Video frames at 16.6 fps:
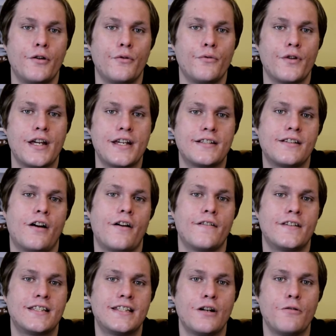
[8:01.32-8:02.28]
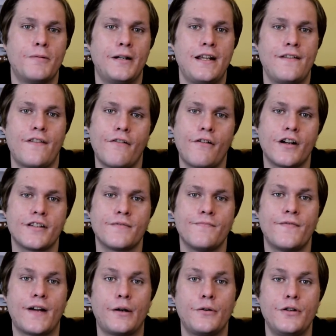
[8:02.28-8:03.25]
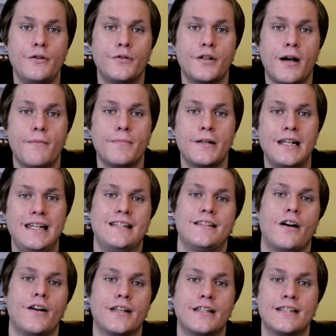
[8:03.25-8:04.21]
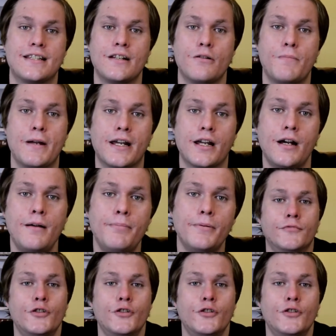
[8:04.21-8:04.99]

all this, I still believe there are some valued companies that I can still pick up.